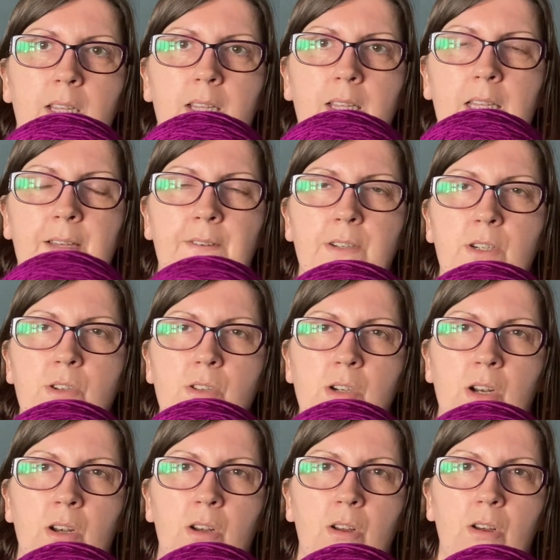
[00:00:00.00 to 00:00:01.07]
if it doesn't
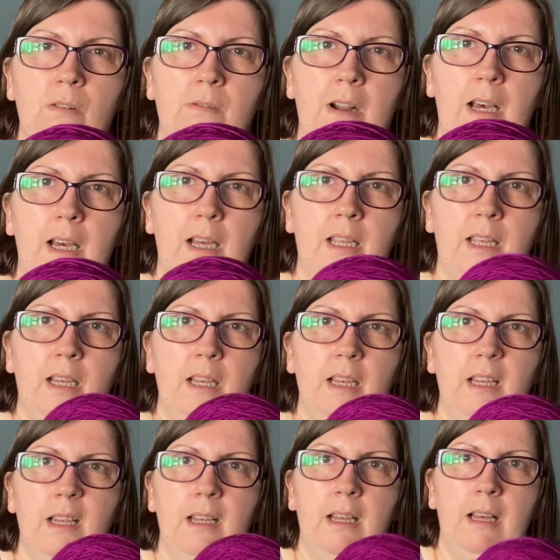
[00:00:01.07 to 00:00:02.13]
look right,
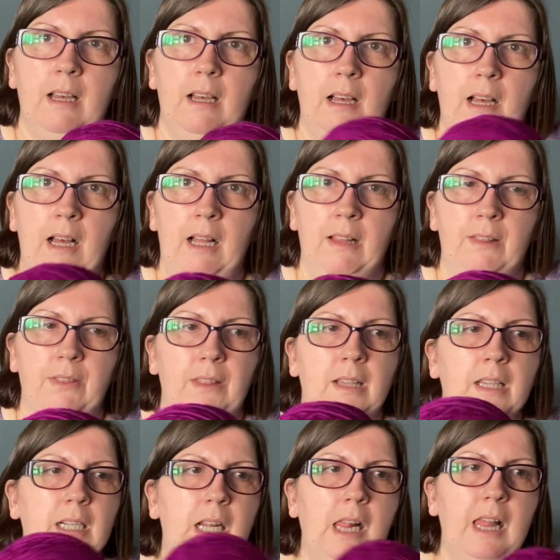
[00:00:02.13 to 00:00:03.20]
I'll think
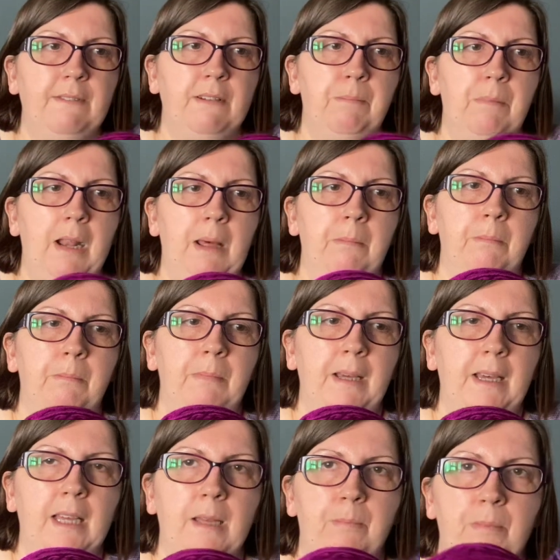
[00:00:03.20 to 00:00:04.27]
and I'll have a plan
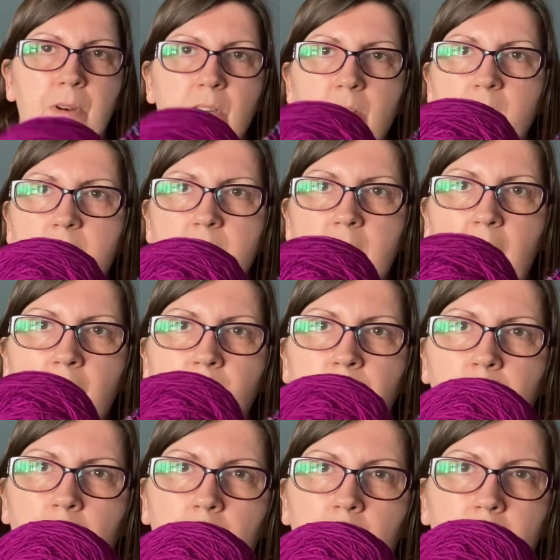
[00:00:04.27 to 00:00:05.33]
B, but so
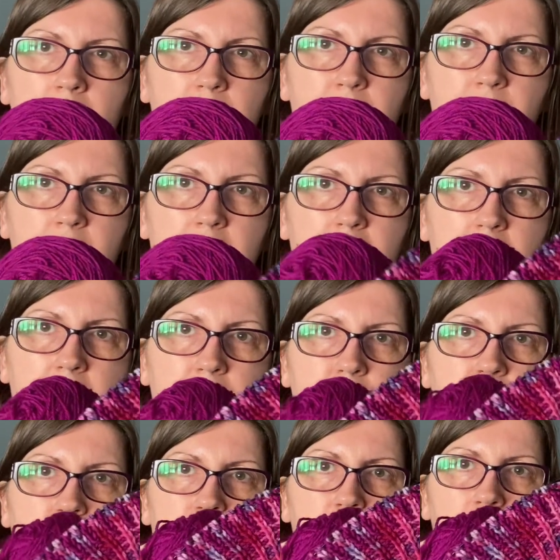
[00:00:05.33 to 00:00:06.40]
far I think I
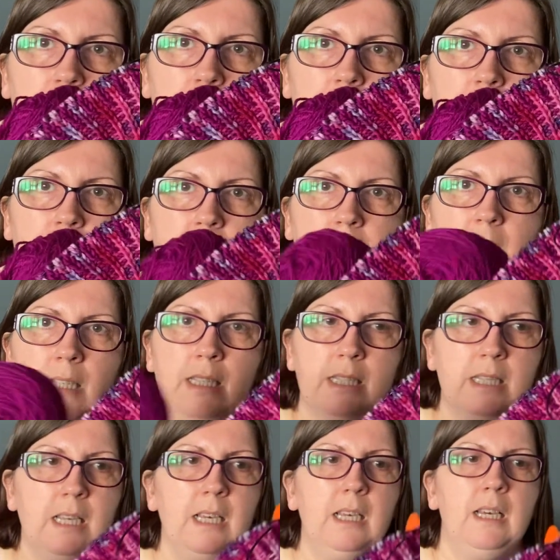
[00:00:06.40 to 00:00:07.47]
actually really like this.
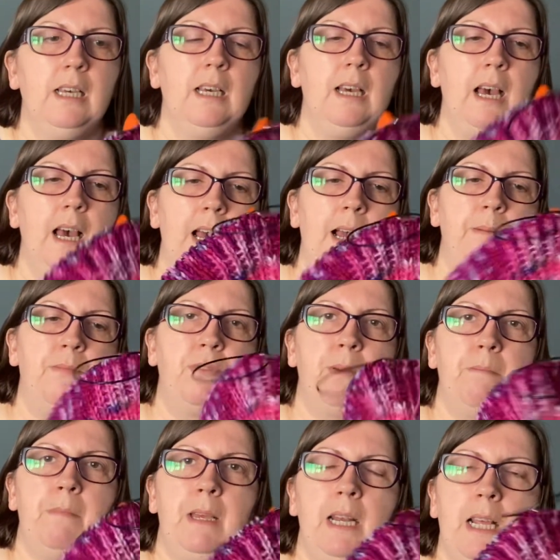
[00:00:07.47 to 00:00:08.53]
The
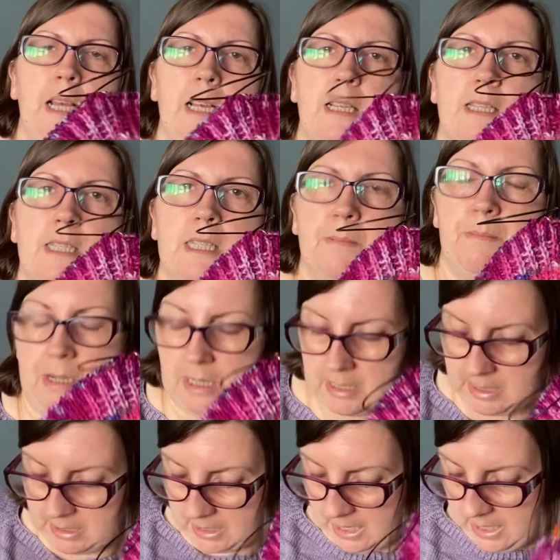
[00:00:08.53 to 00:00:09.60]
minis, the mini
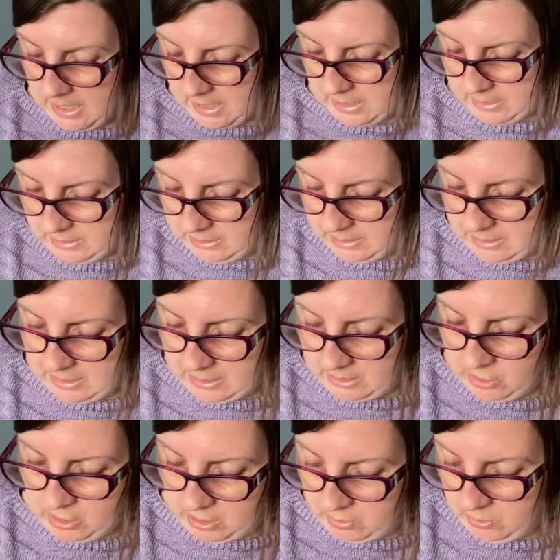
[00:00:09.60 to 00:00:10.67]
skeins, I'll
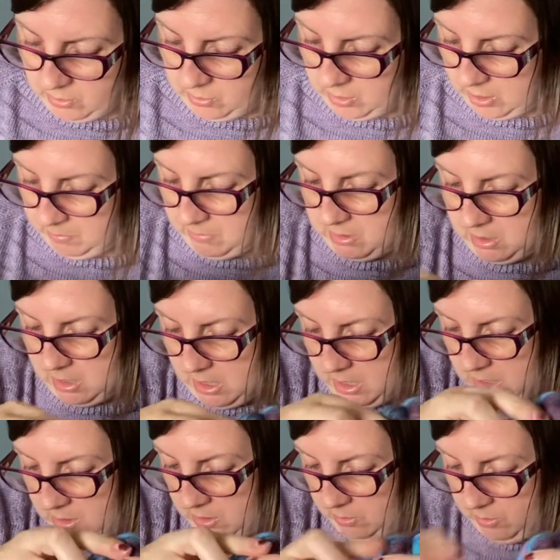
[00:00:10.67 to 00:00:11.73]
show you some of
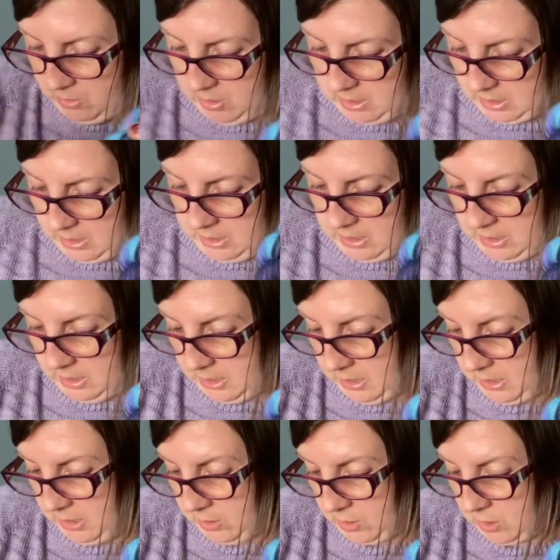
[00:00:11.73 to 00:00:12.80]
those. This is
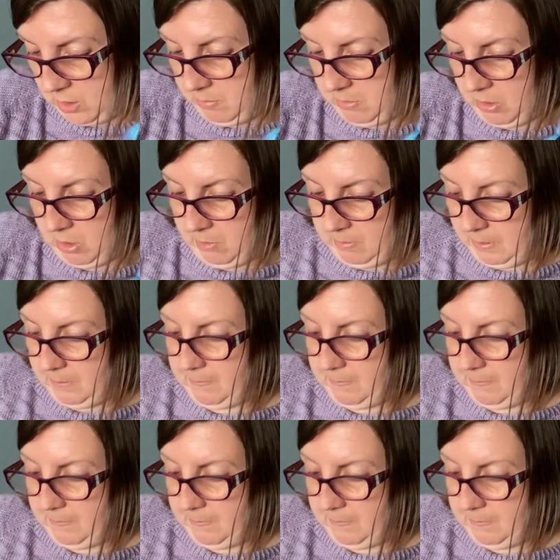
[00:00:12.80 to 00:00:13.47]
these coming up,